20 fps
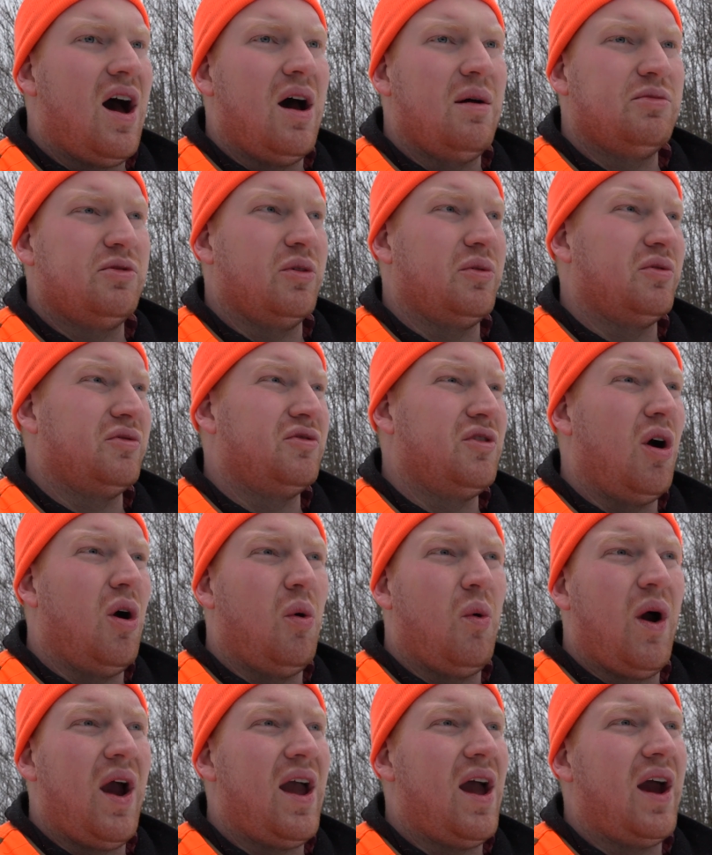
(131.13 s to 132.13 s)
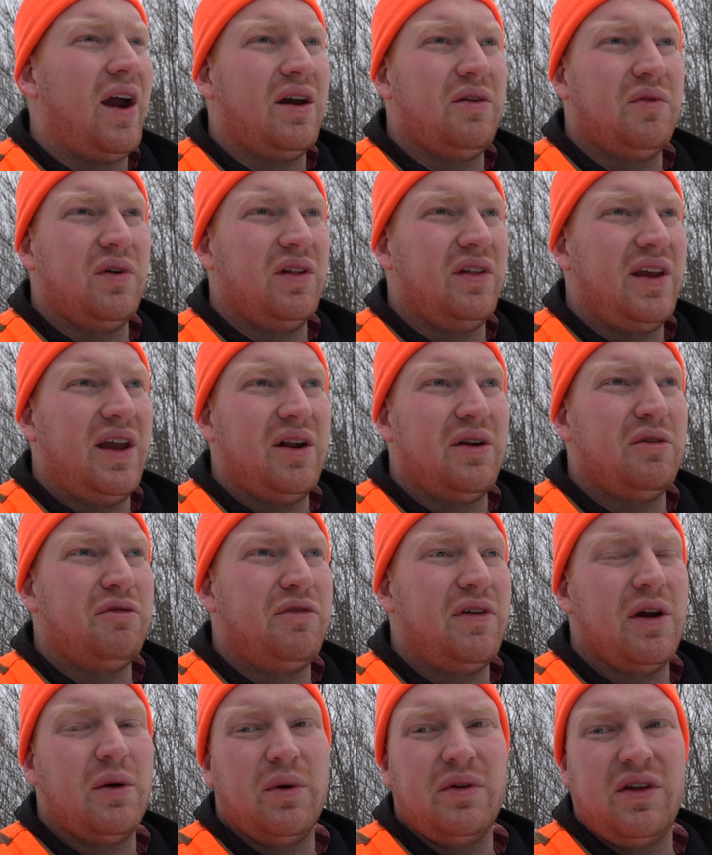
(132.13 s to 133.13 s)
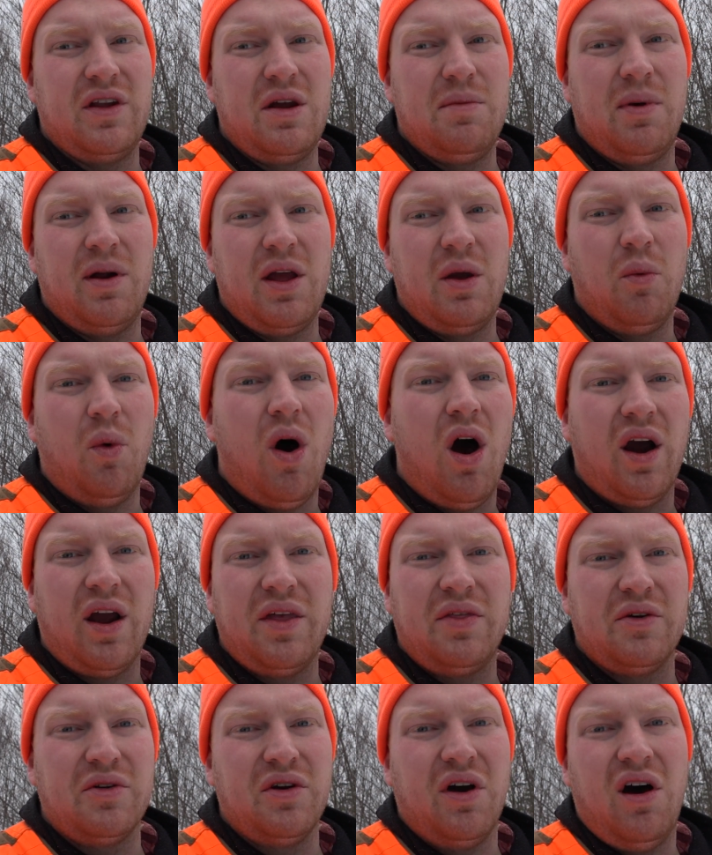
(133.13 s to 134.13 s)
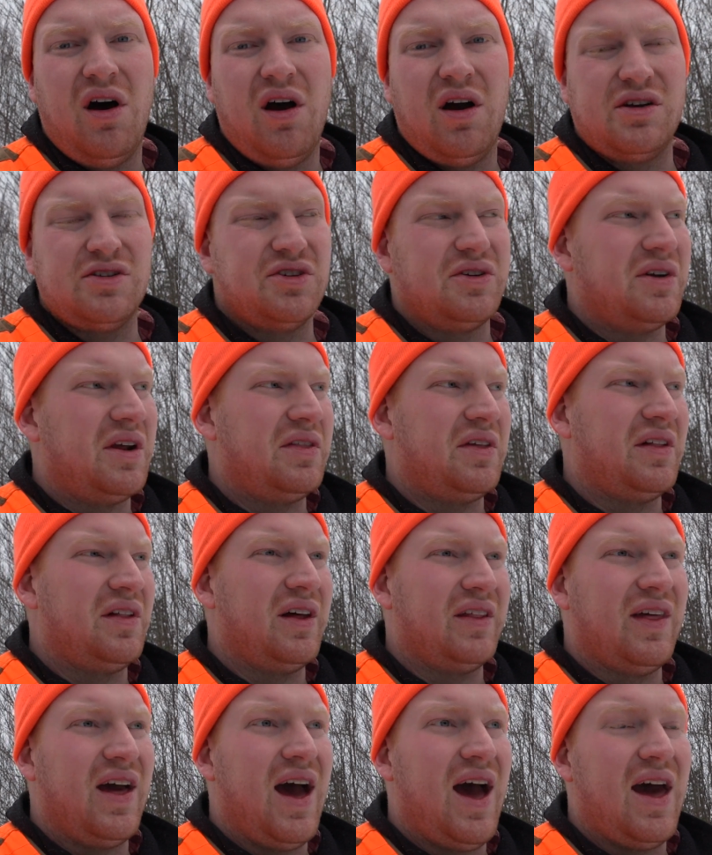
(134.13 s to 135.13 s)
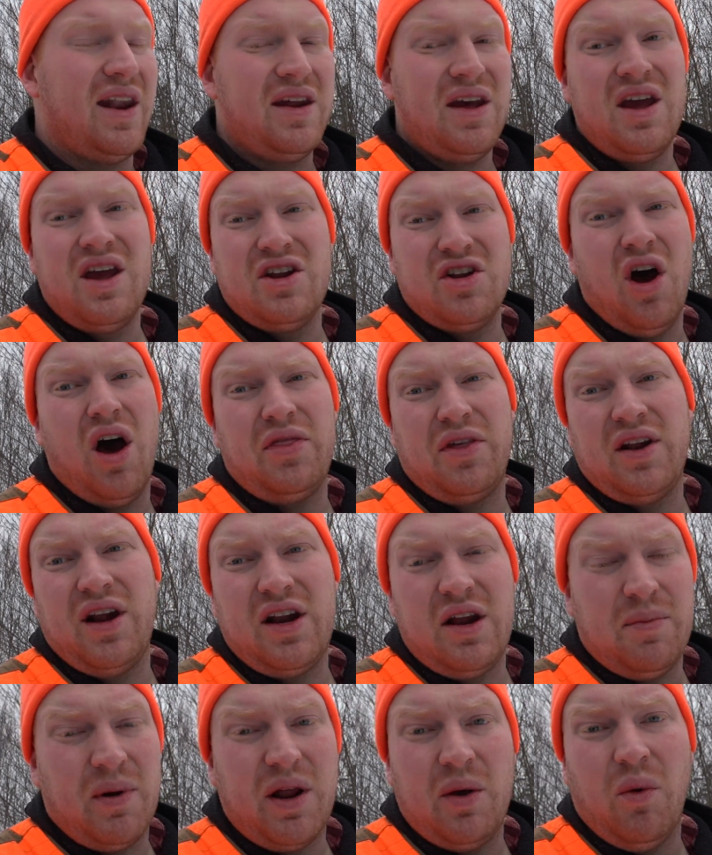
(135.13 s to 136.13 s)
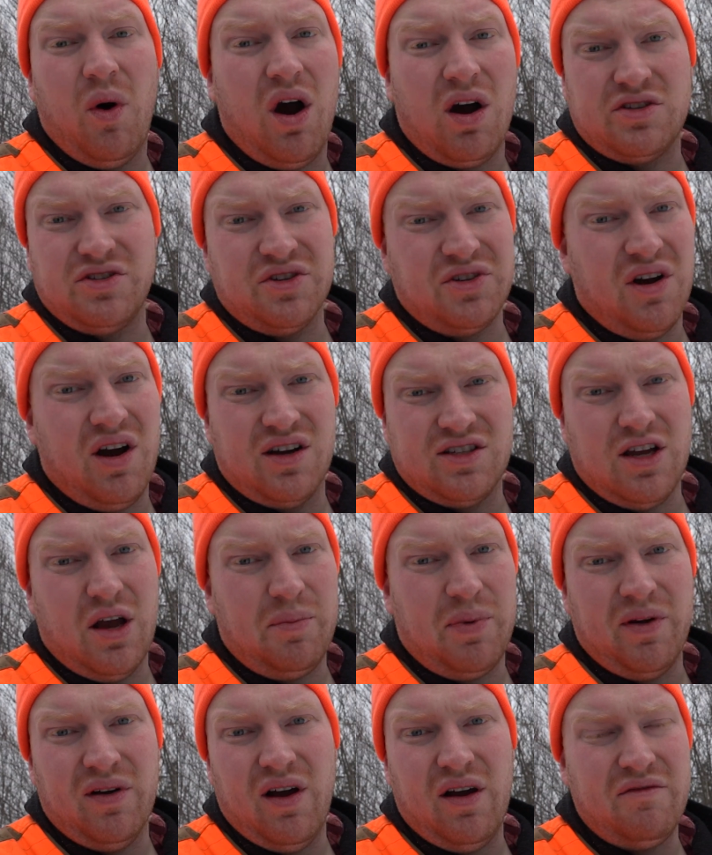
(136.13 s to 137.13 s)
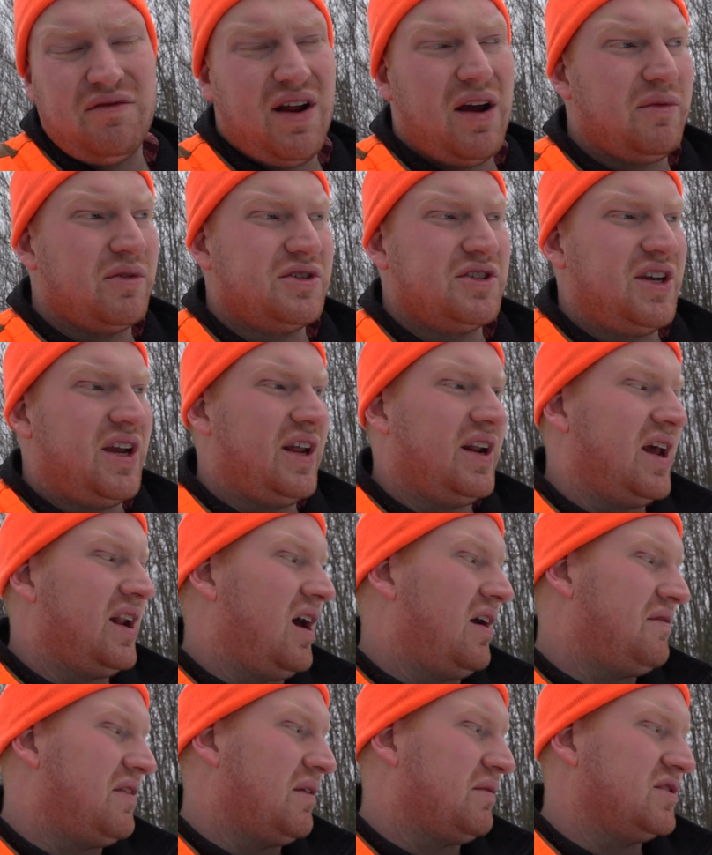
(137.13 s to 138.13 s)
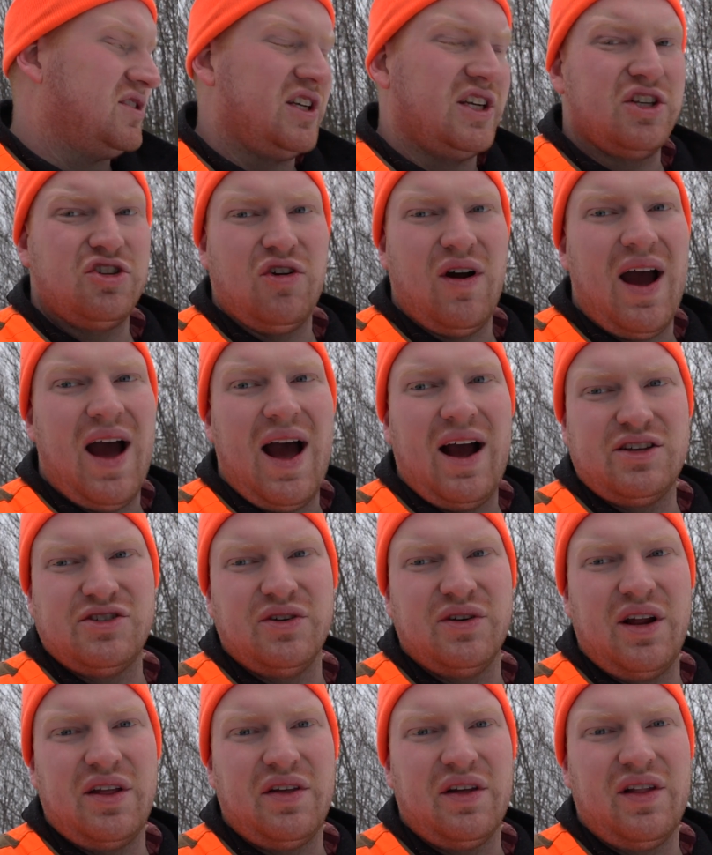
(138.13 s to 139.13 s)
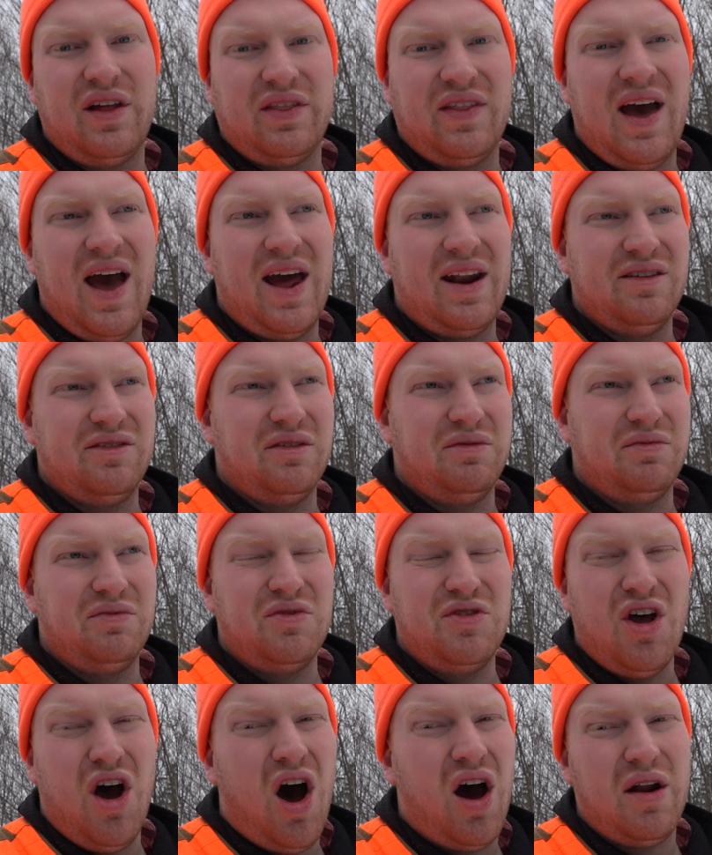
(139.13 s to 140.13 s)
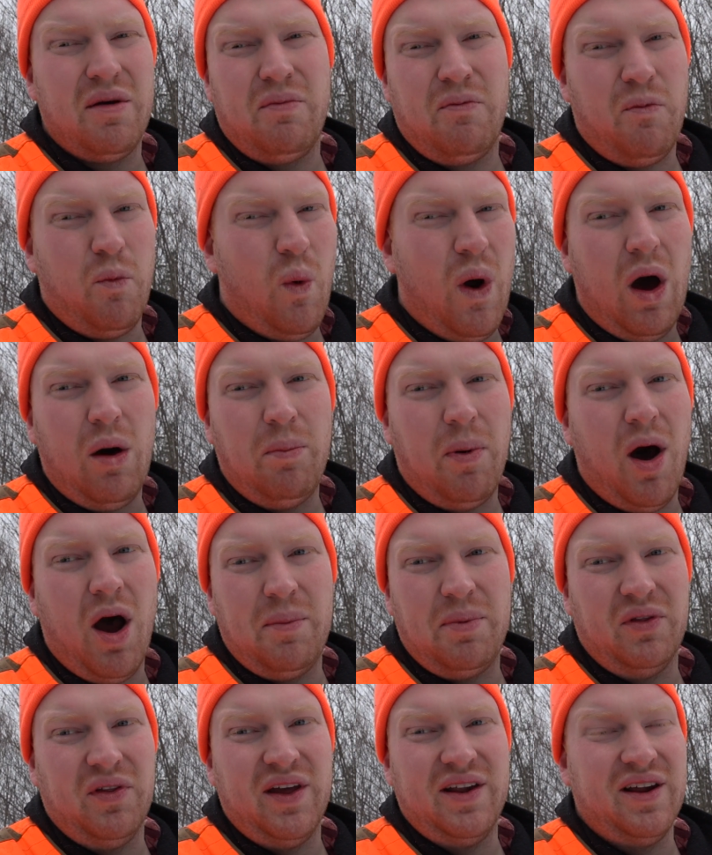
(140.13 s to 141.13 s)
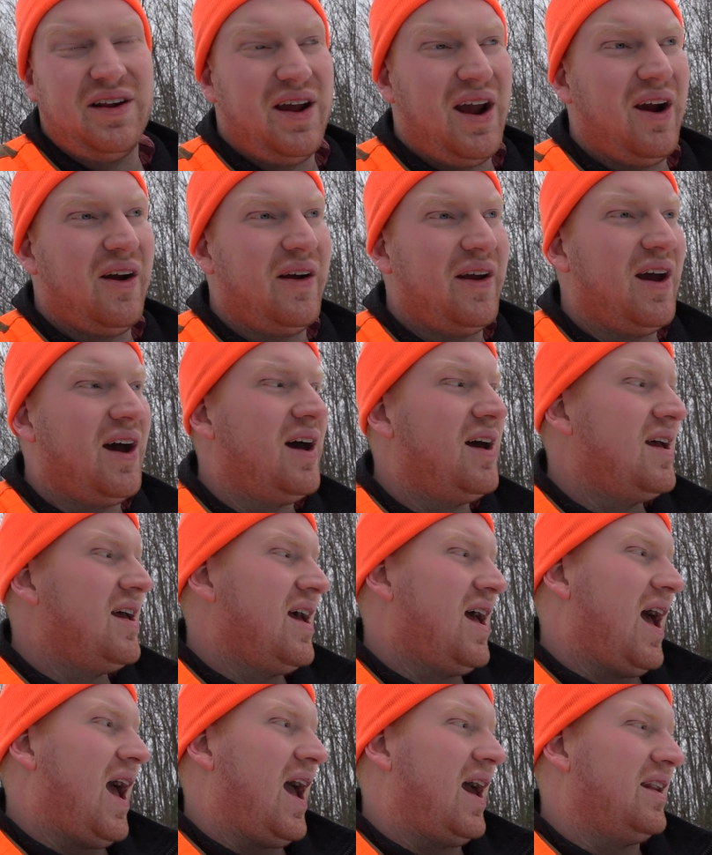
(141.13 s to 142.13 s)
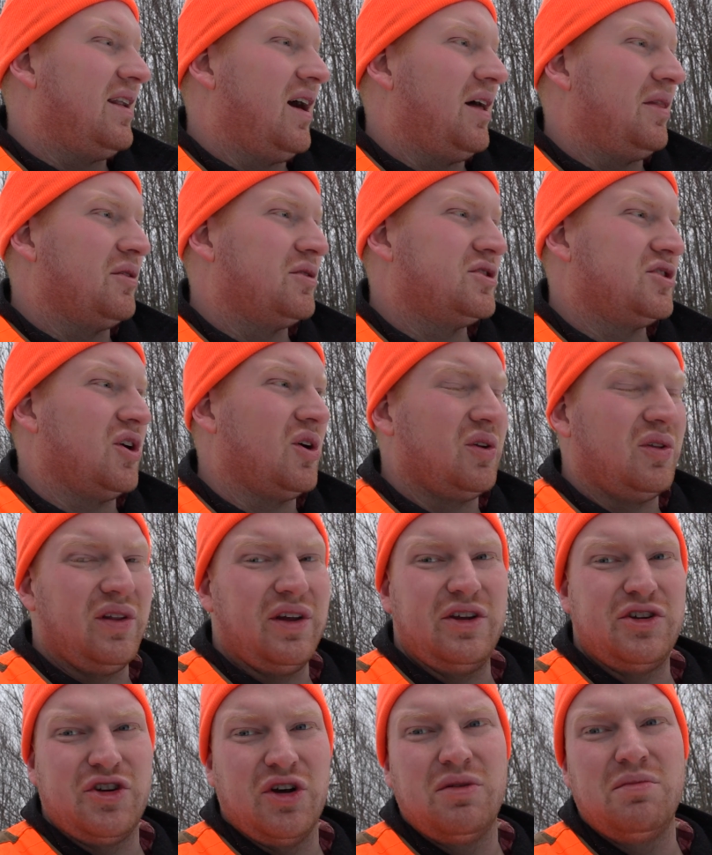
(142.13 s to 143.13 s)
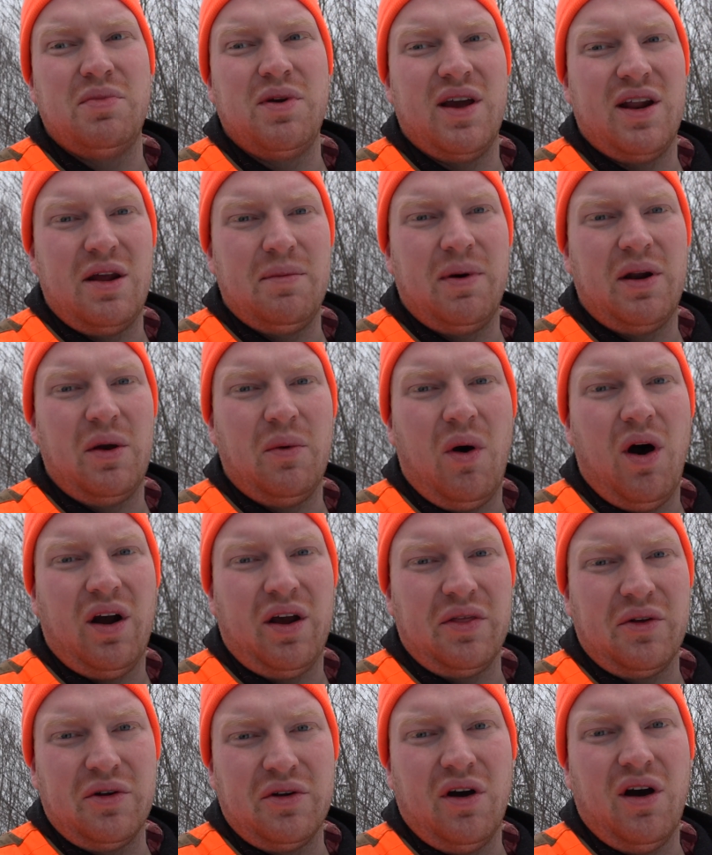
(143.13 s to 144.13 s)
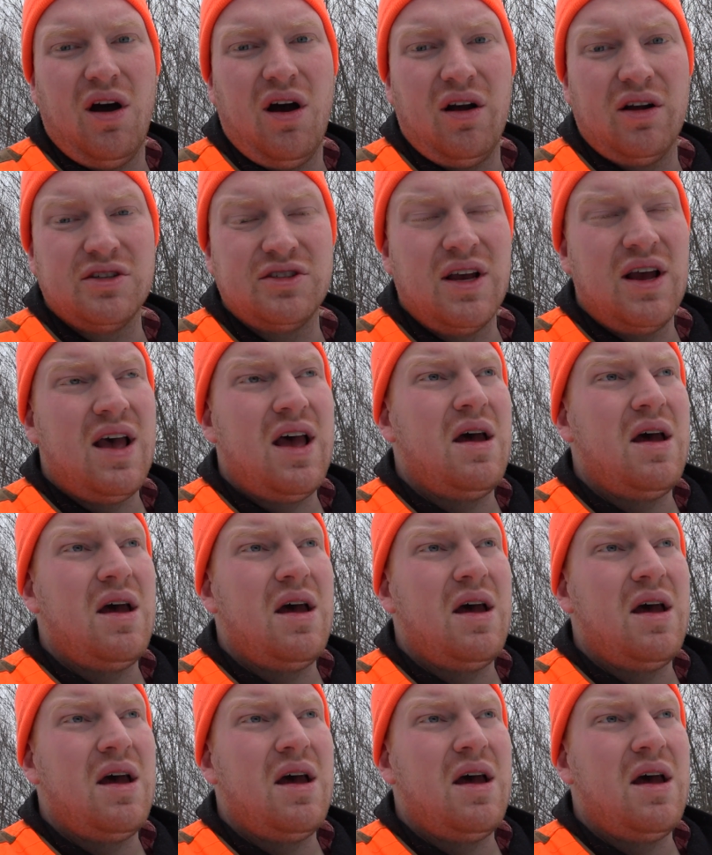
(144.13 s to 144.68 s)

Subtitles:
So there's no way I could really interfere with anybody walking their dogs or anything like that. Not that anybody walks their dogs up here. I've never seen it. I've never seen tracks or anything like that. It's not a well-populated area, and there certainly shouldn't be anybody walking their dogs.